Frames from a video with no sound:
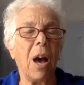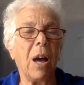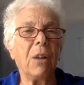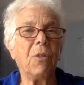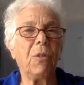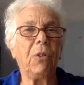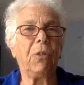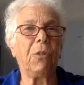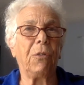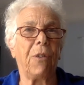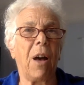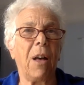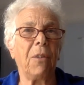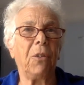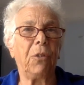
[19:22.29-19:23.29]
hundreds of
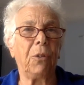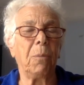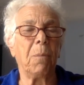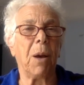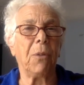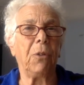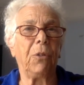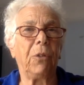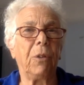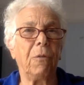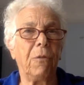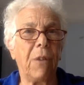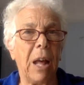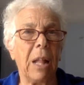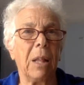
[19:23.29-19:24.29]
fathers and mothers
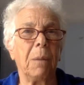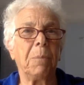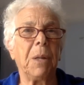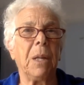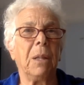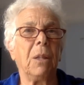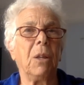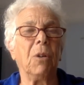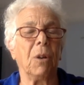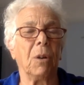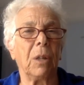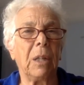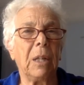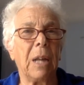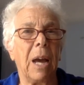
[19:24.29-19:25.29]
developed in the
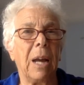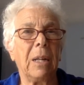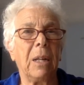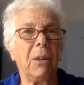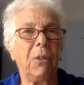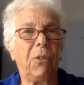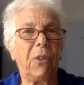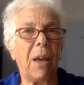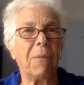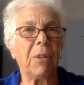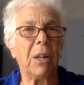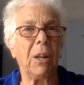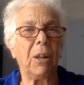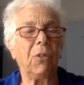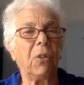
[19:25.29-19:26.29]
early
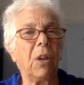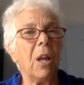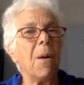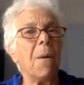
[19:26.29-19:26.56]
1970s